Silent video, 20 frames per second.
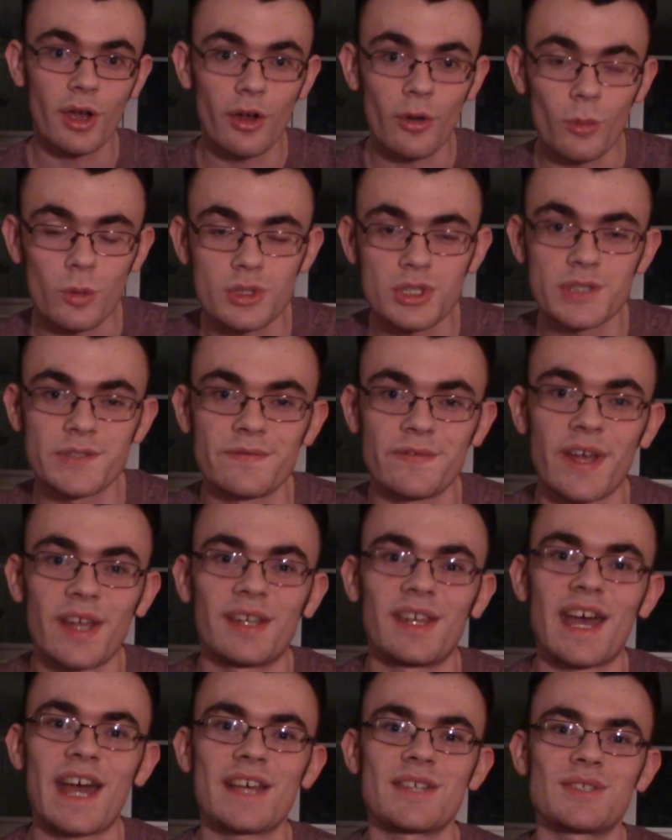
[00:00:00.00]
which is
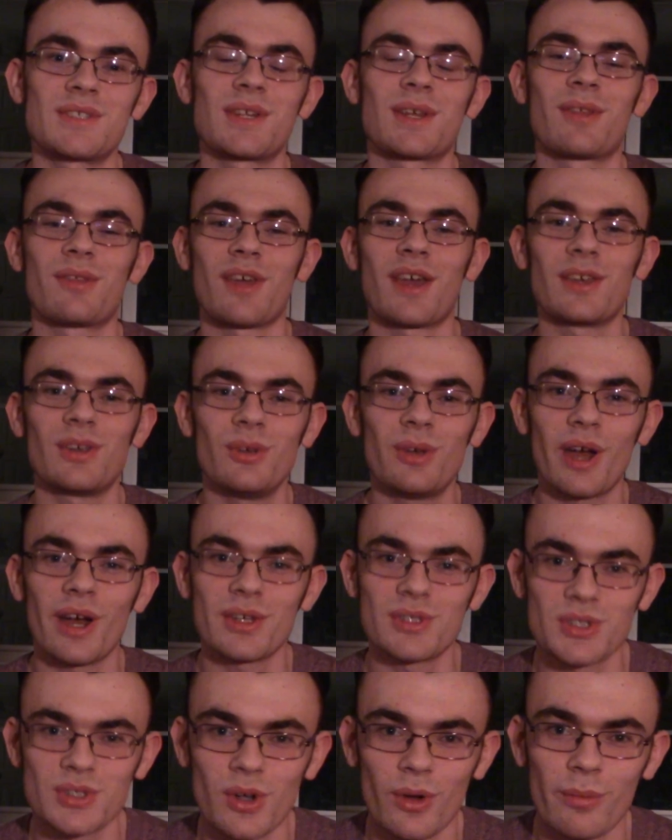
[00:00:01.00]
fantastic. Thank you
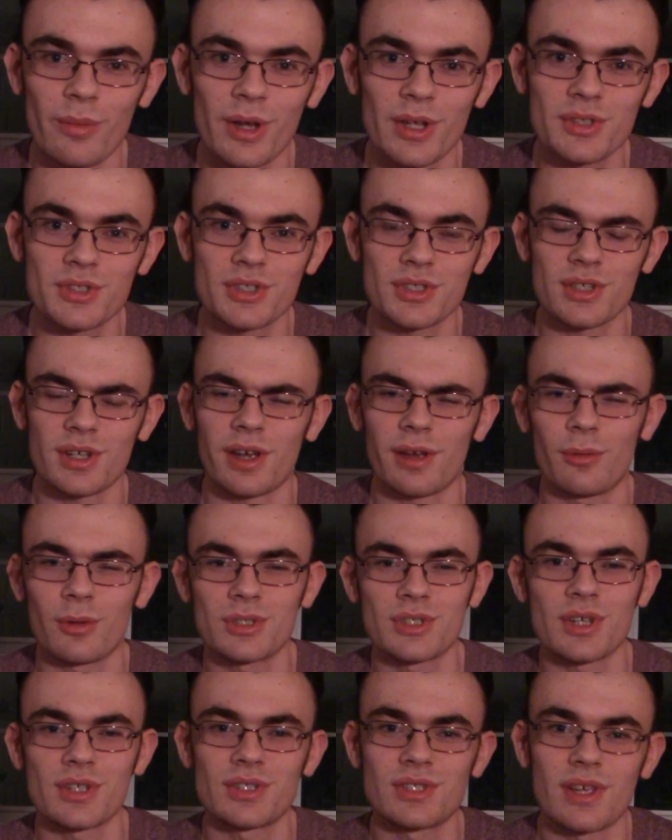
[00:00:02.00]
guys so much. I
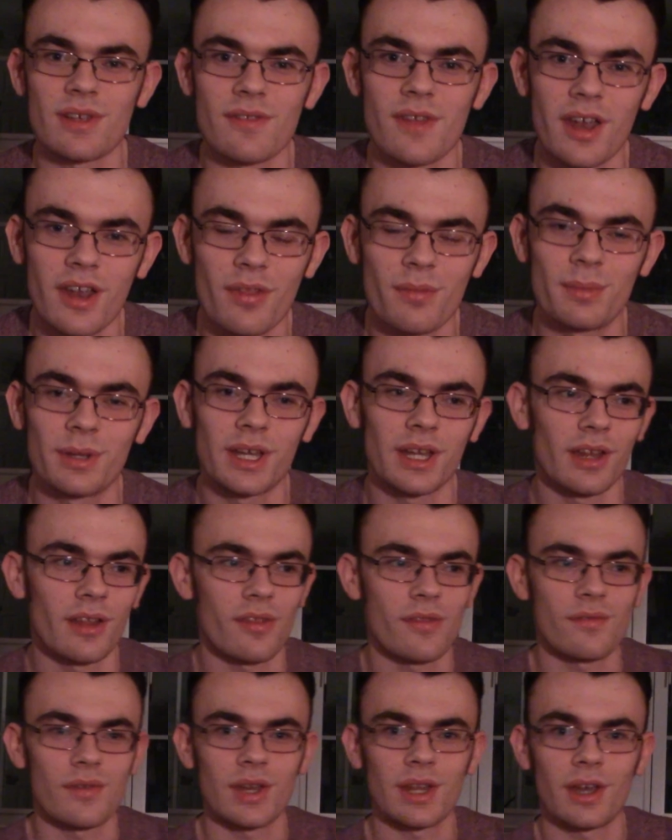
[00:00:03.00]
wish I said that at the beginning of
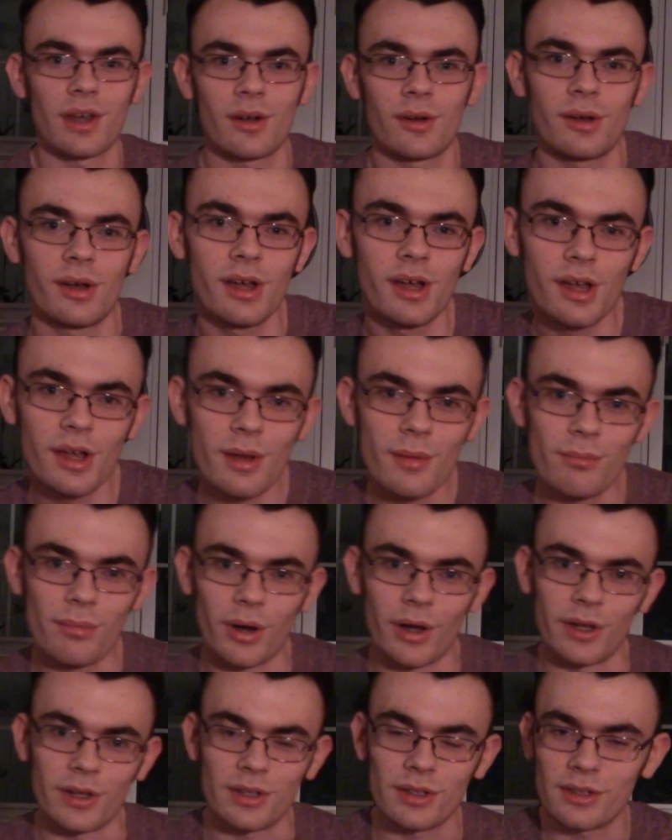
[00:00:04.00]
the video,
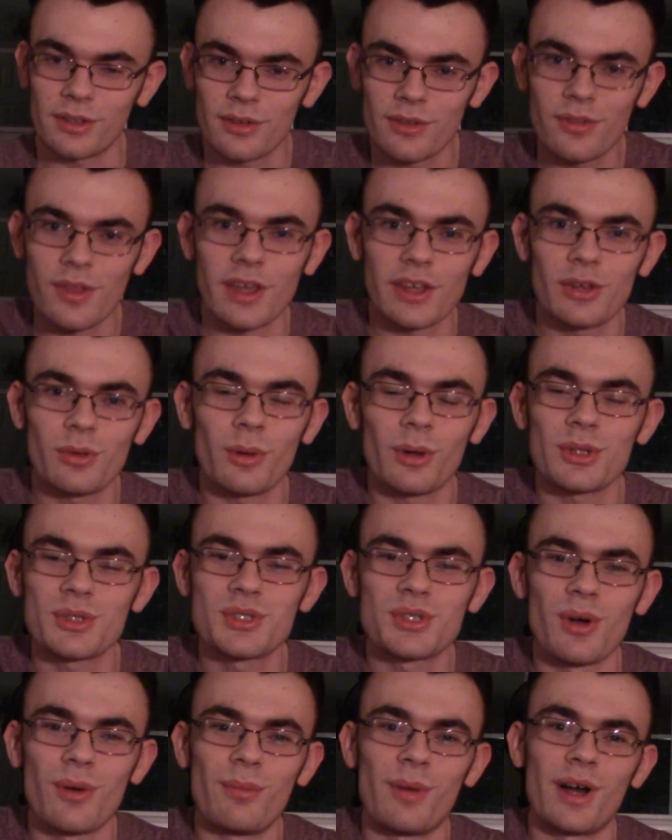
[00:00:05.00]
but thank you all
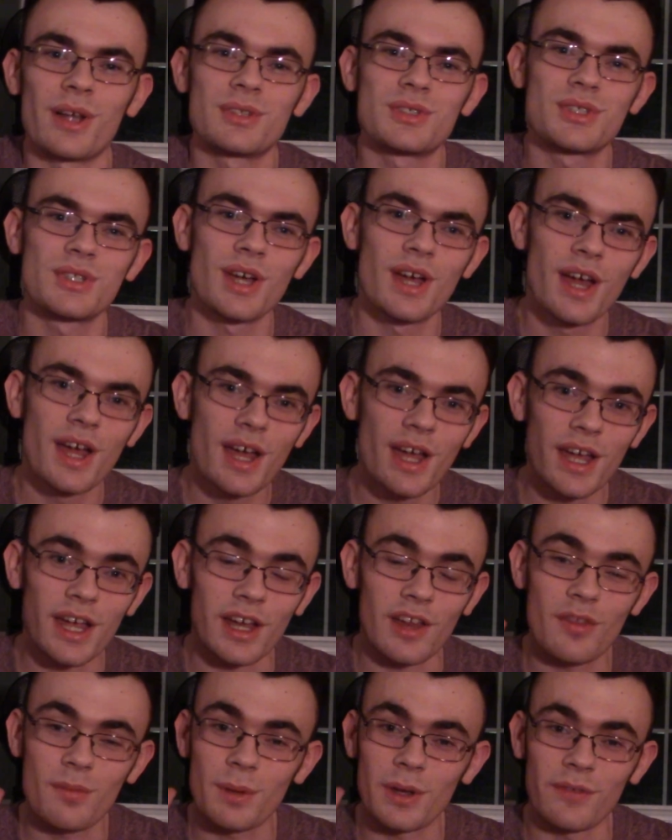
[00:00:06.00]
so much. It
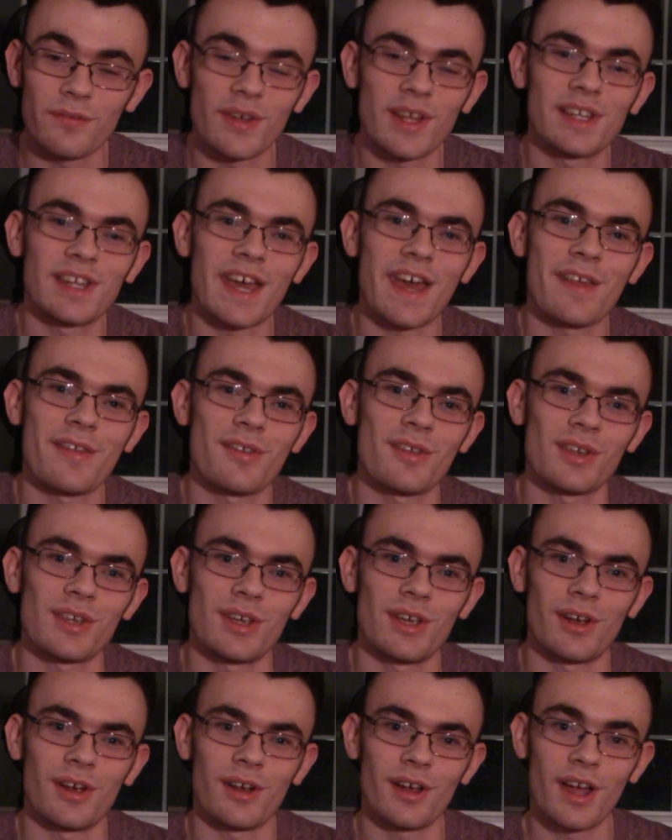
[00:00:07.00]
has been a fantastic
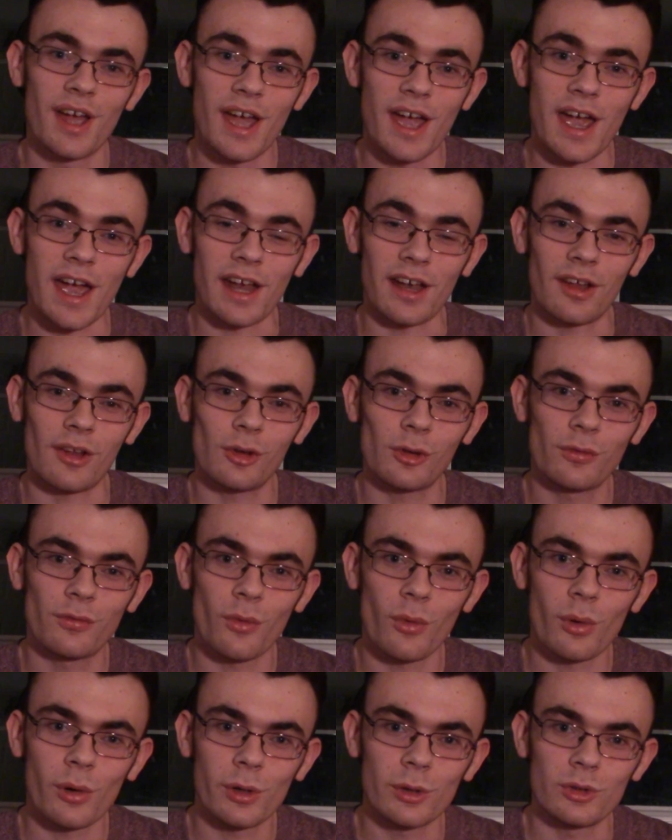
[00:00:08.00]
year, and I look
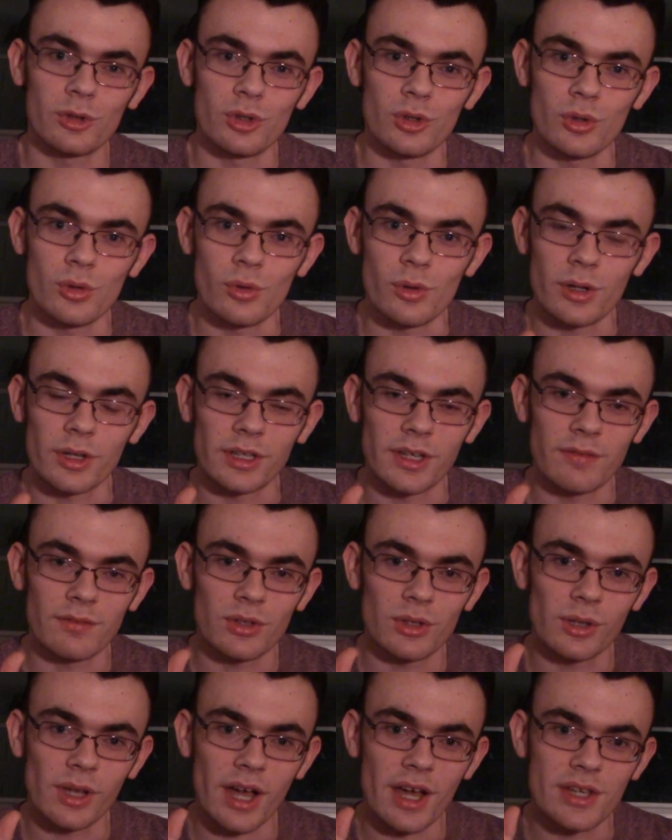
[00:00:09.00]
forward to giving
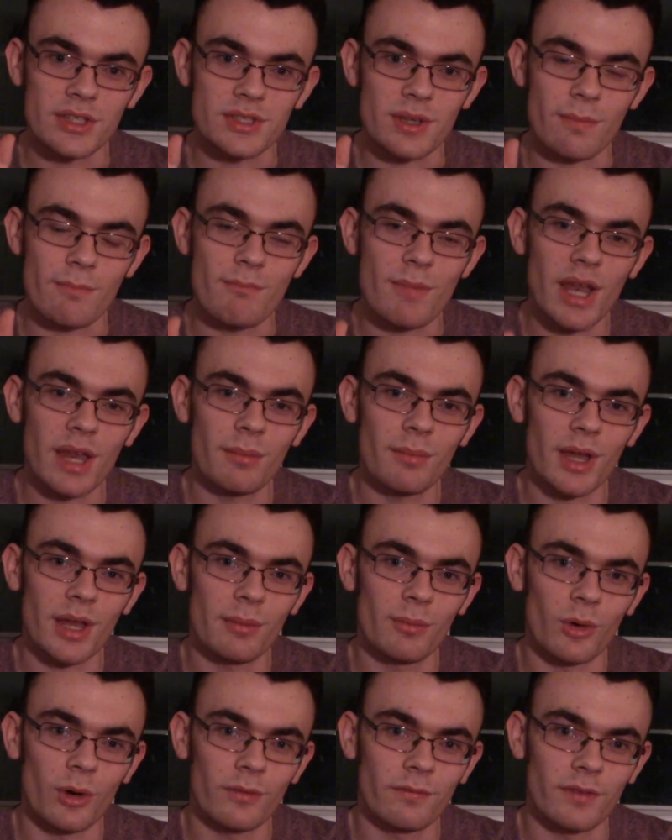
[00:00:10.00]
you guys many, many
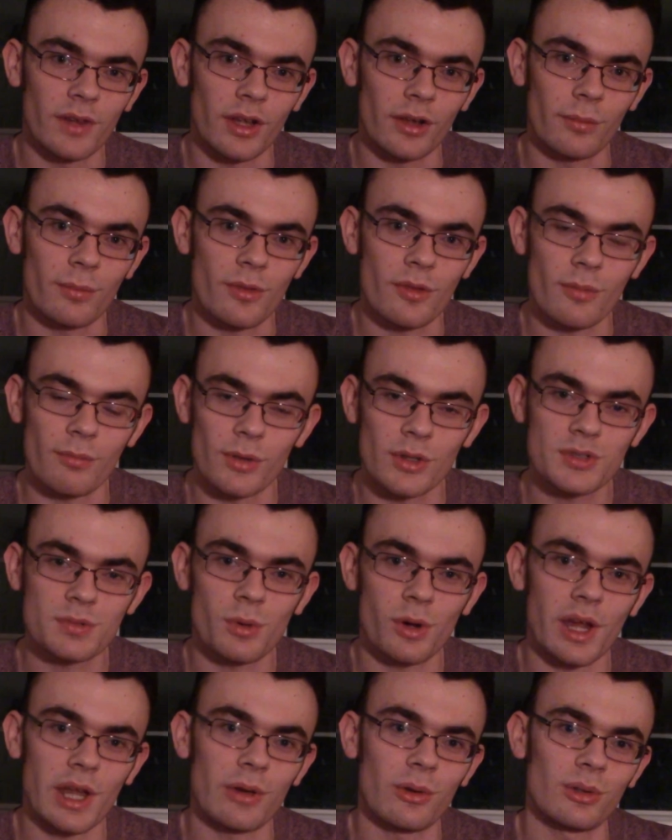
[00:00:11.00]
more films, much
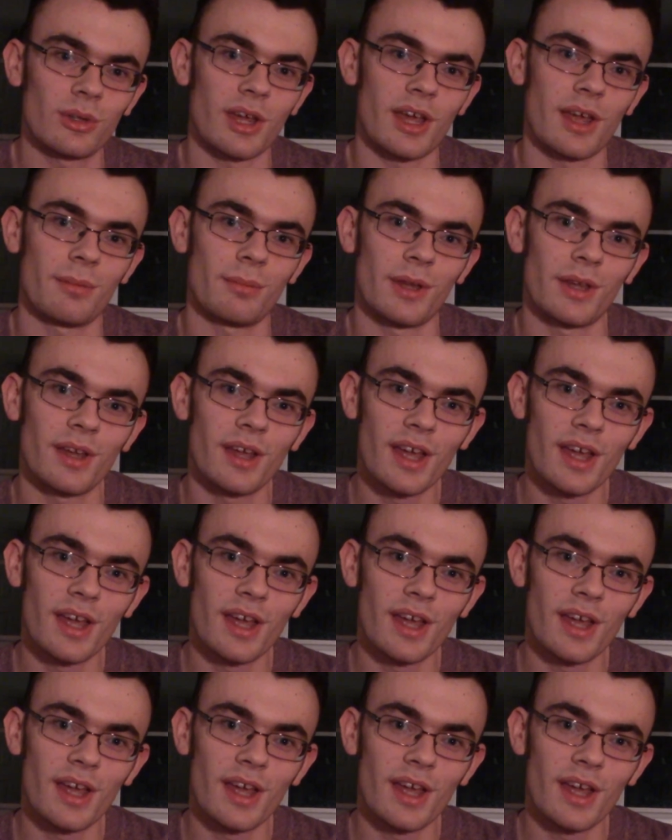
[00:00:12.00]
more entertainment